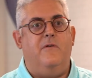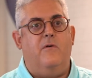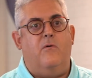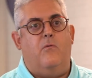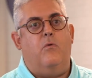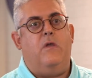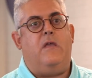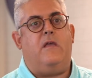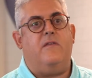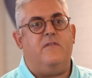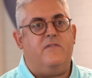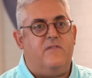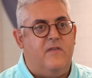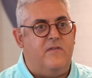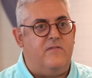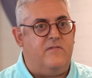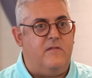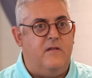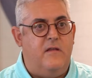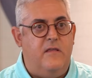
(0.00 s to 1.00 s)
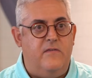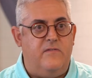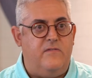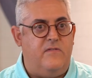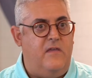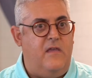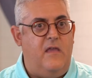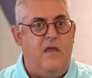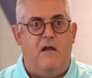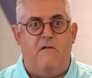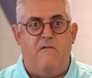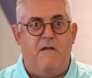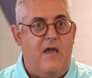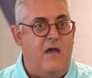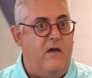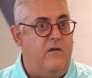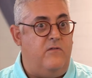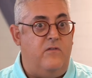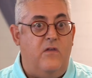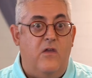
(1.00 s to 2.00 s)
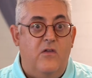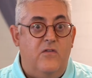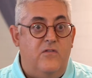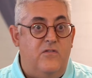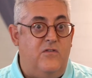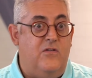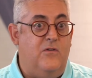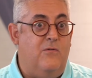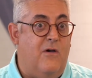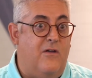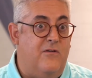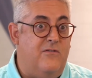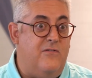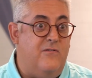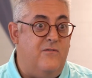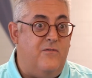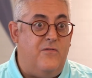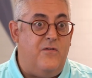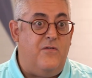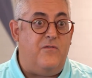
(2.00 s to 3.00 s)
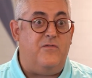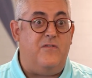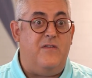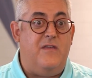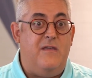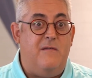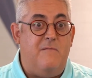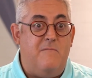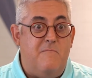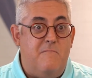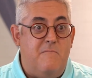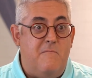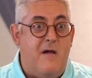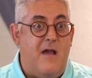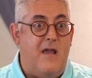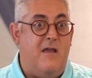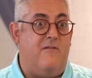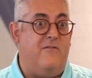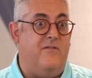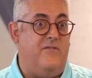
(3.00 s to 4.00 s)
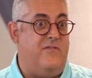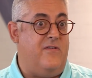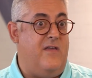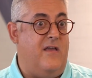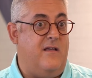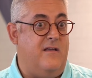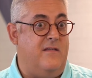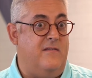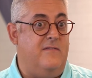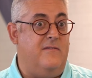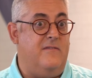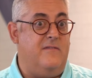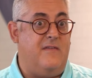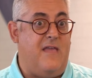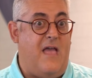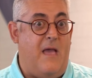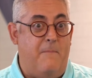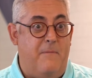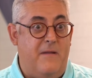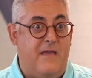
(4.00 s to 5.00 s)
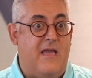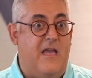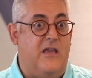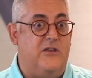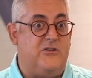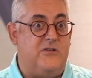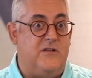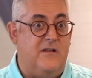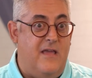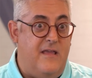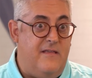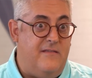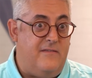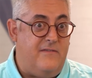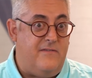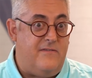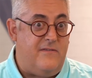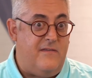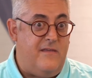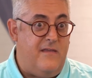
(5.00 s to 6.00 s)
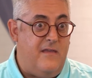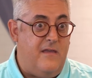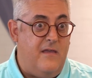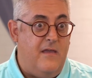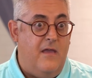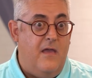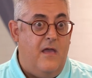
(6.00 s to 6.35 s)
We consistently see around 250 microseconds application latency,